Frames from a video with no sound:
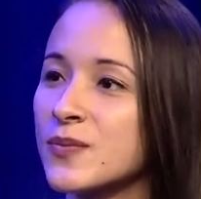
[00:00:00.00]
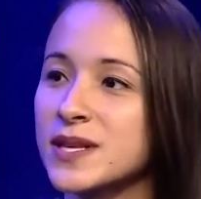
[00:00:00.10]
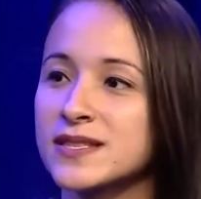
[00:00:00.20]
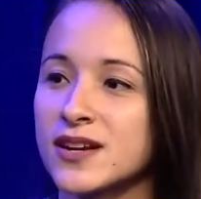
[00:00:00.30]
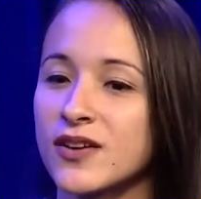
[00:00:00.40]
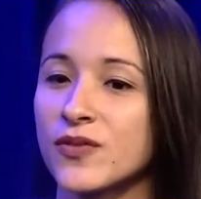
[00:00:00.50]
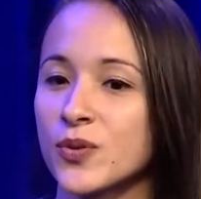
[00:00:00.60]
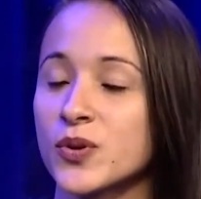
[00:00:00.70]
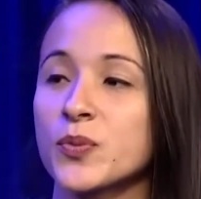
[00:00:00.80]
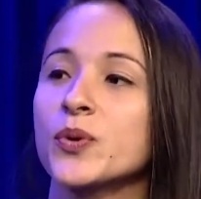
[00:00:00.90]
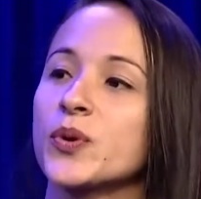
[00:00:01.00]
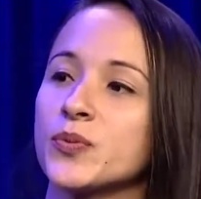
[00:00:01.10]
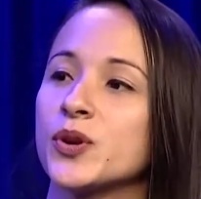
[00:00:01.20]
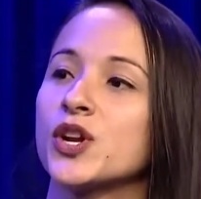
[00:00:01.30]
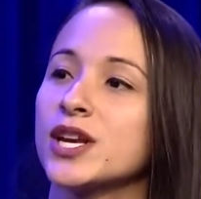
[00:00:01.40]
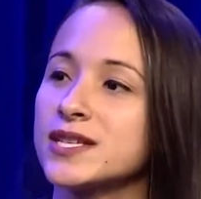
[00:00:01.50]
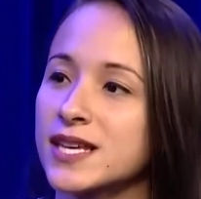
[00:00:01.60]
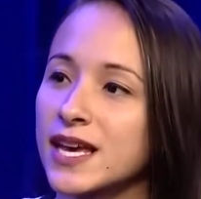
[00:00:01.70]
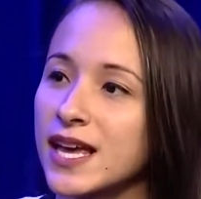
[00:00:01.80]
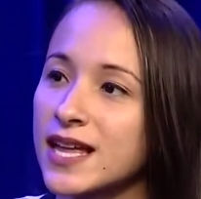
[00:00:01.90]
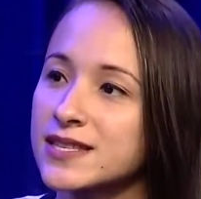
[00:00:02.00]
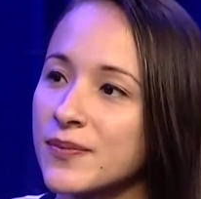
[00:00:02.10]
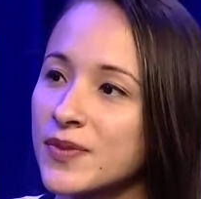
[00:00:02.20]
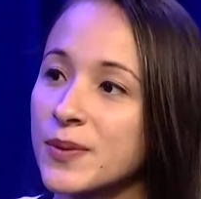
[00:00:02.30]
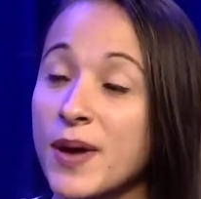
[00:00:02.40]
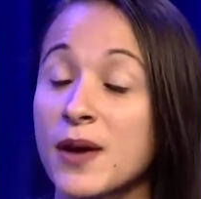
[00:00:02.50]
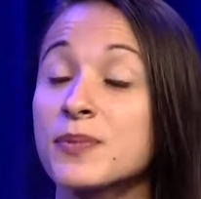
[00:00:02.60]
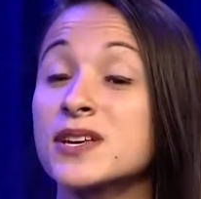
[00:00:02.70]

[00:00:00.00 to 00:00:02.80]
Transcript: means that our vulnerable communities can get something back?